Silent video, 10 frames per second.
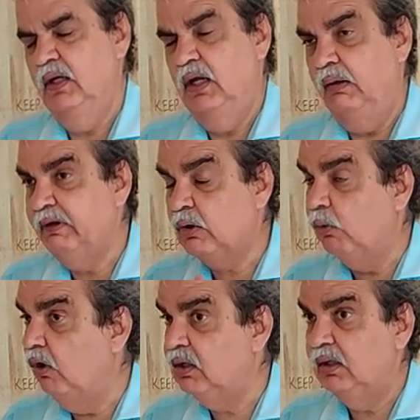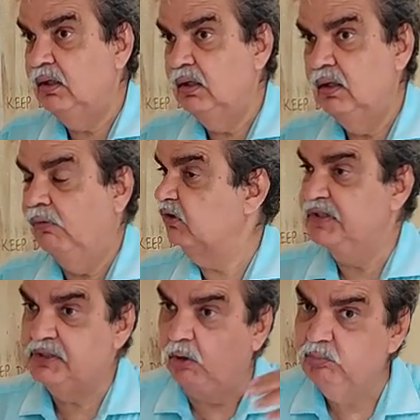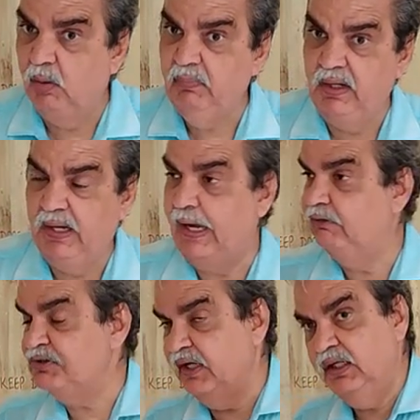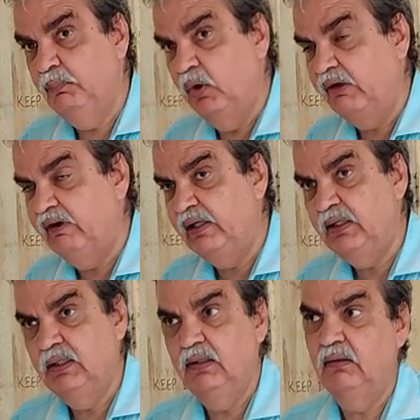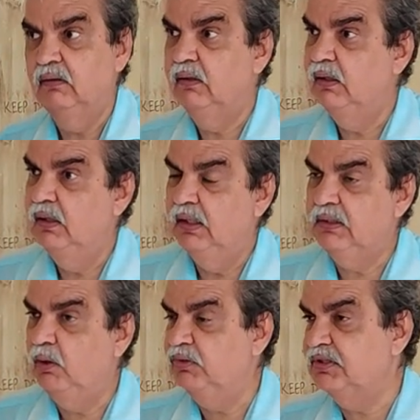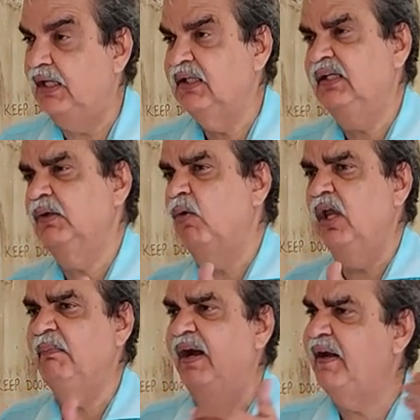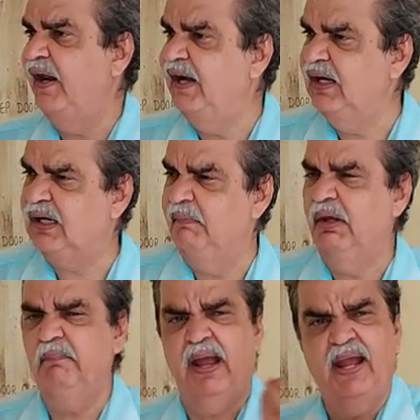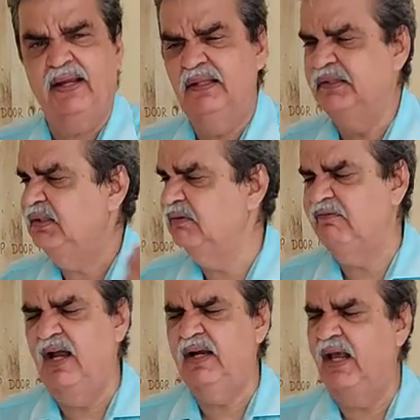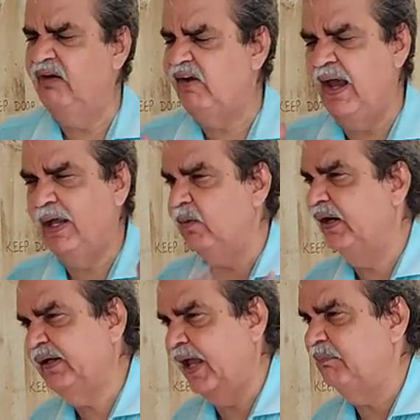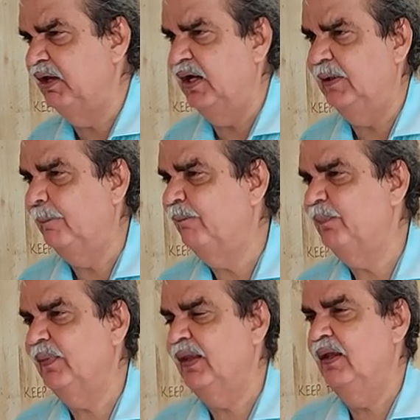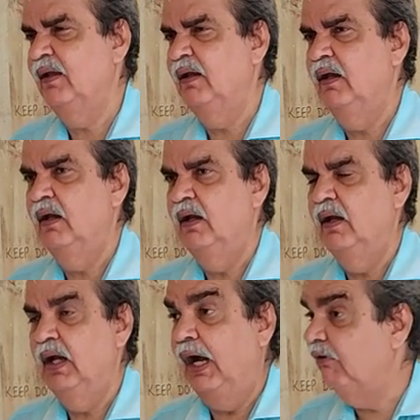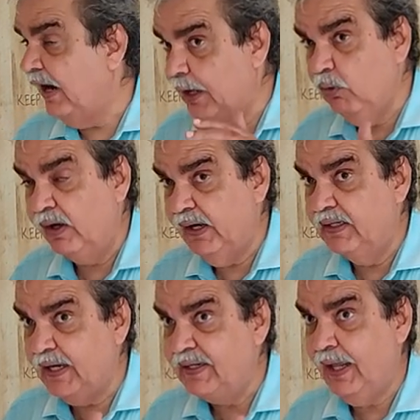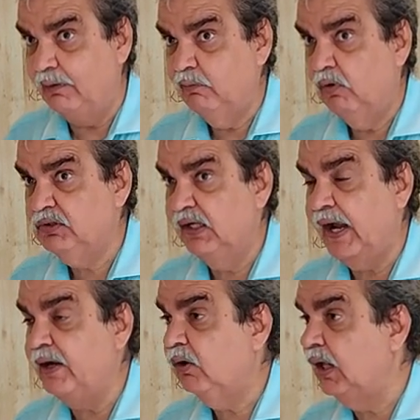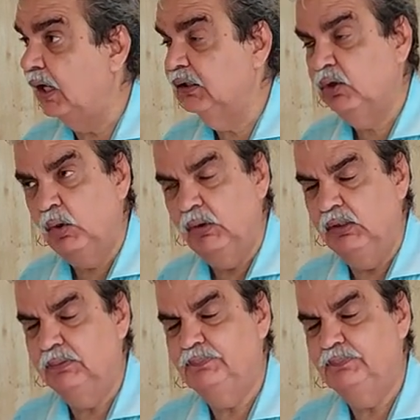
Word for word: Abhi court was in South Bombay. I was staying in Borivali. Itna kuch sadhan, going by train, coming back, and this is one hell of a harrowing time here. Our advocate at that time was a guy called Anand Grover.